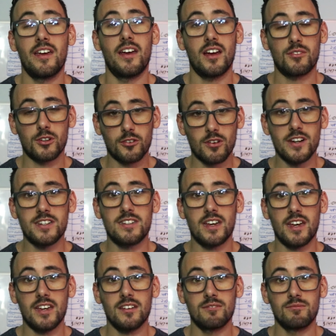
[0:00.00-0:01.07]
have a great
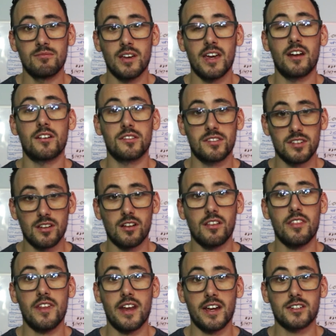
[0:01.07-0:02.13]
day, and I'll see y'all
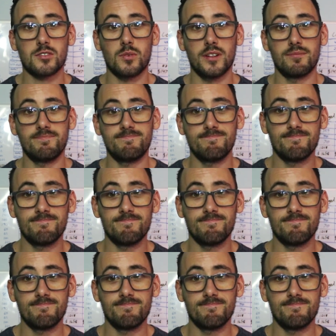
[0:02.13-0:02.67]
in the next one.